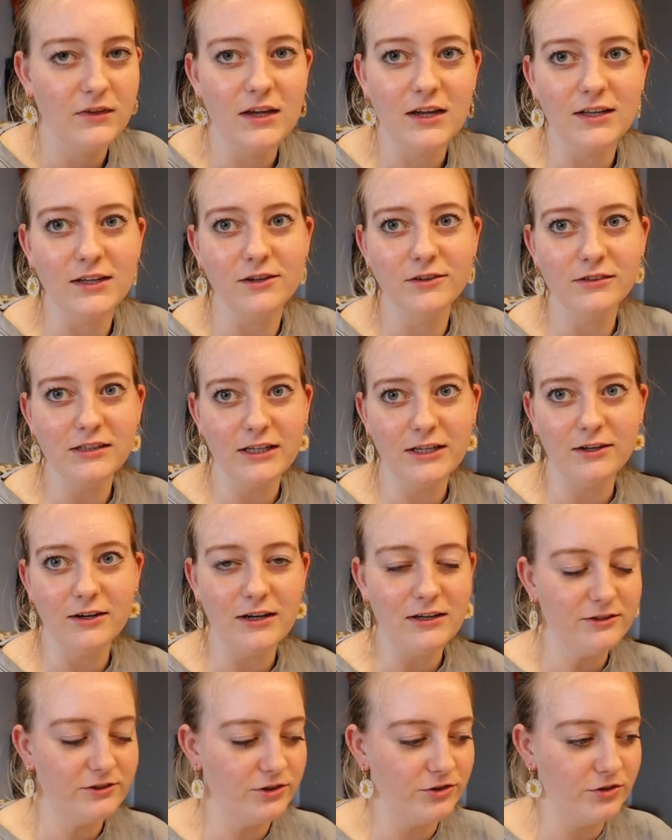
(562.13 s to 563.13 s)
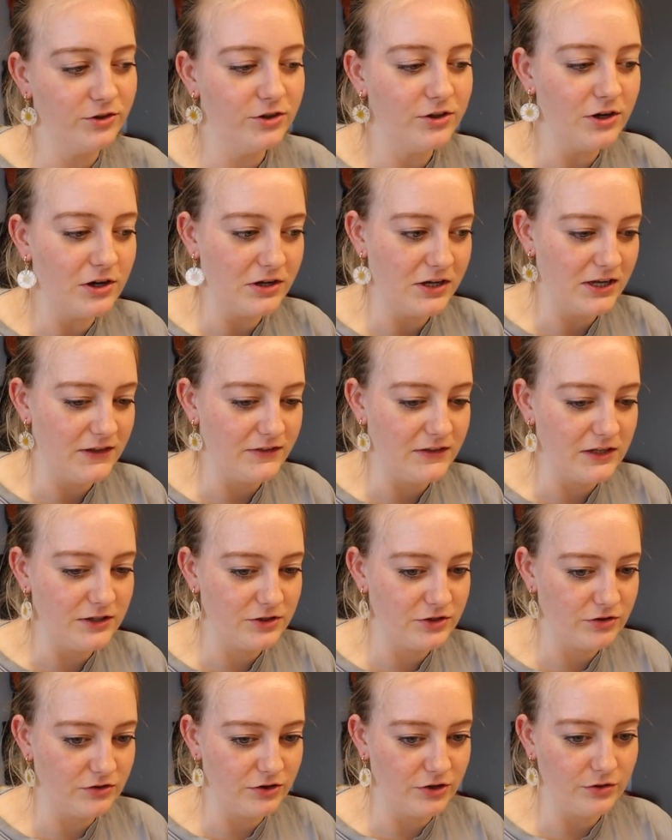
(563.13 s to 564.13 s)
Yeah, a year later, I still could not get that
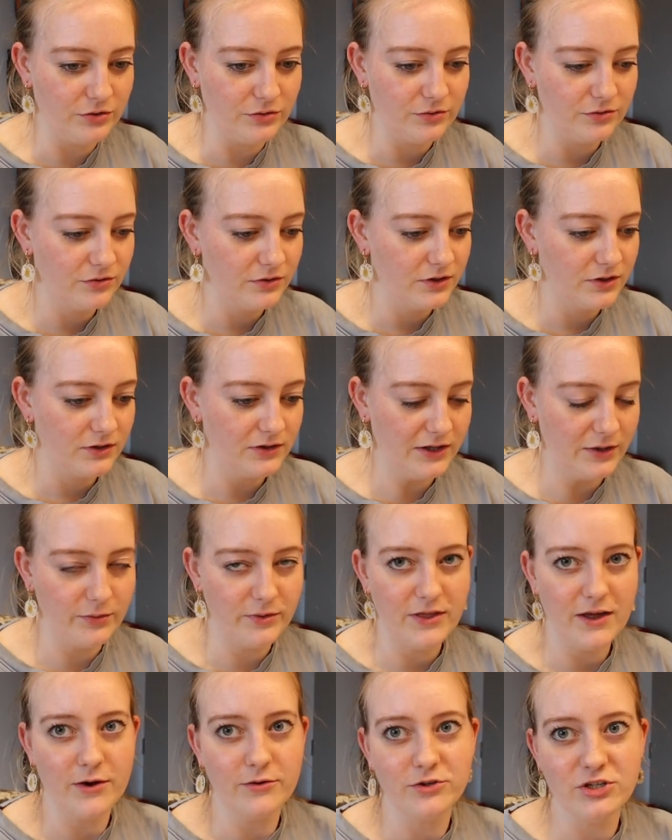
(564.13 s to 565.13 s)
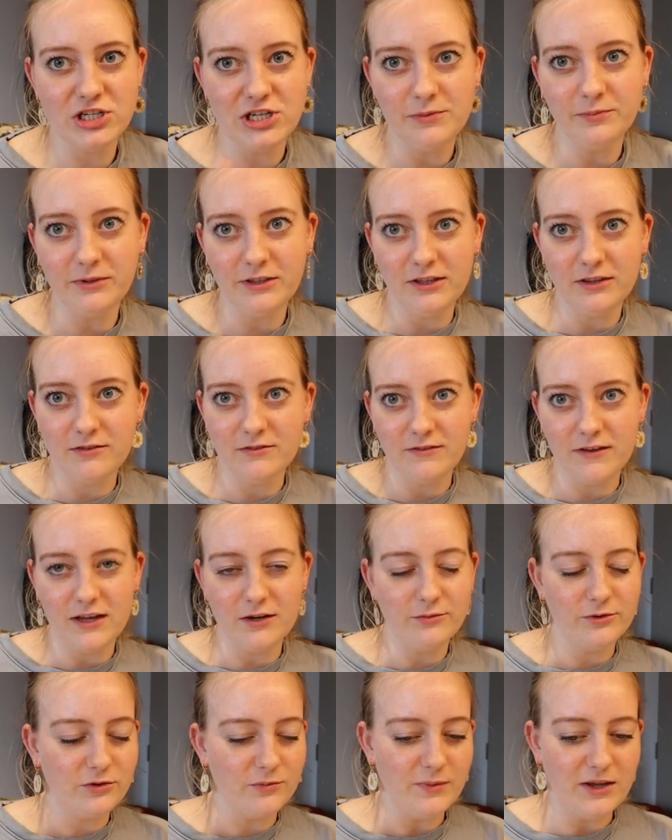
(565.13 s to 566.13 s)
screw. Like with how cheaply the
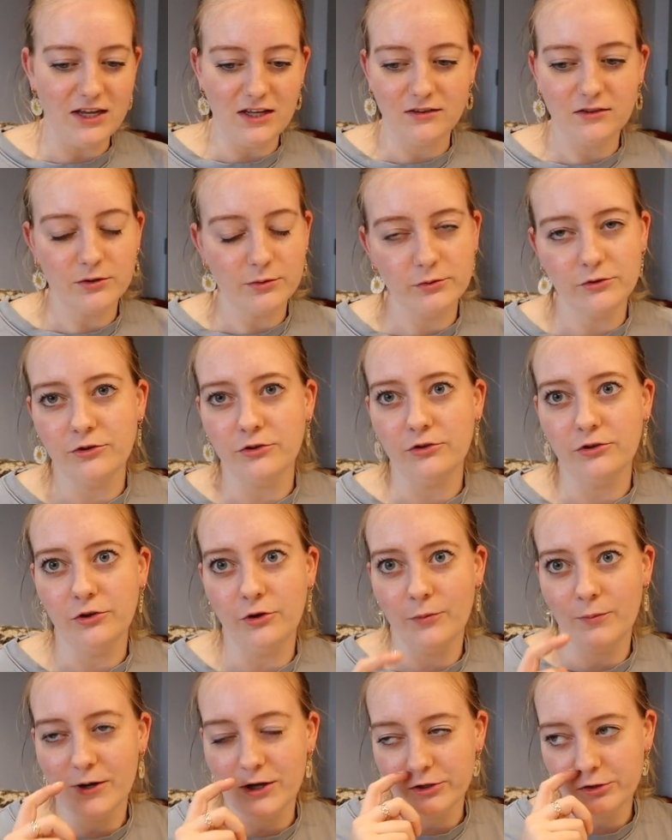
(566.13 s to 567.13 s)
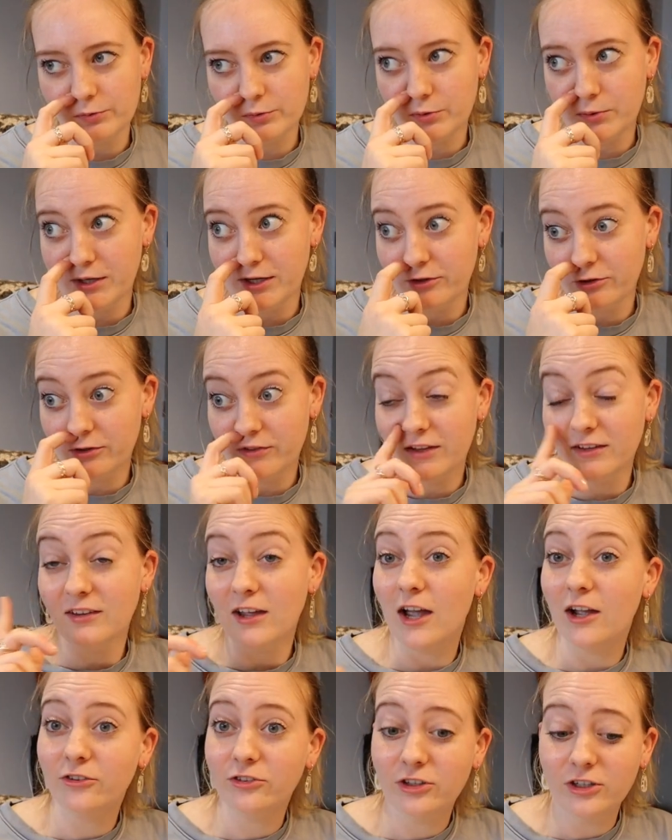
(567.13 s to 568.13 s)
fan was made, there was no possible way. So that's
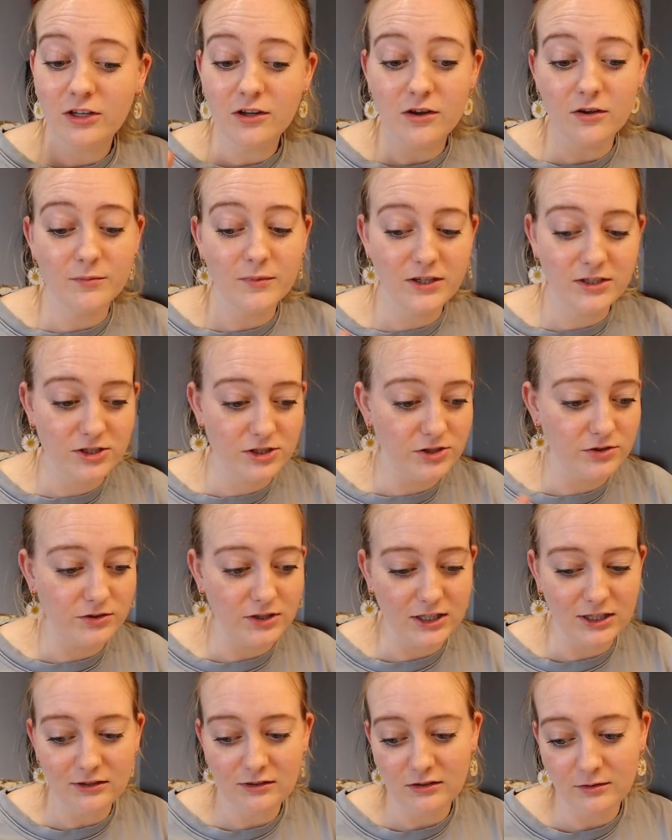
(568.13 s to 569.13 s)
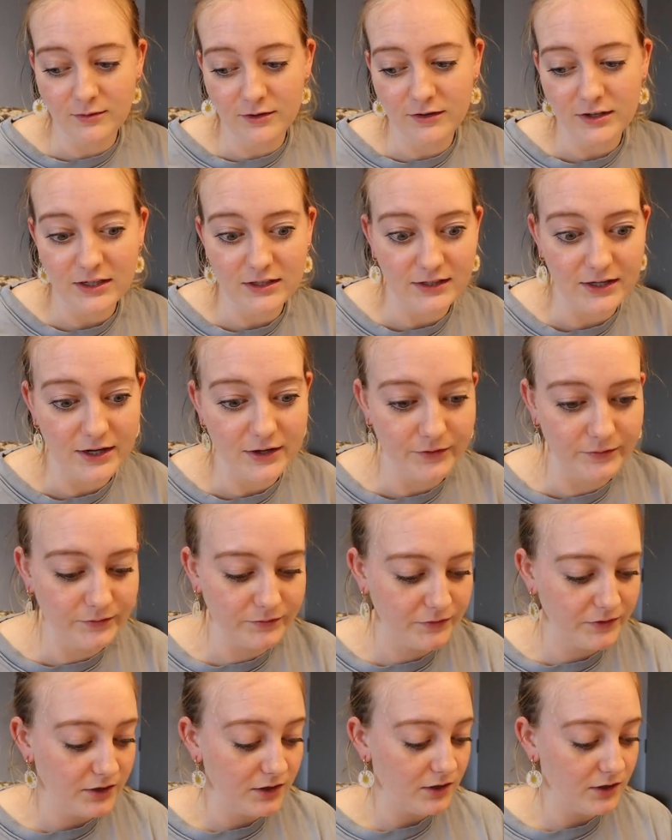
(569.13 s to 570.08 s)
actually on my to-do list. Let me write it down.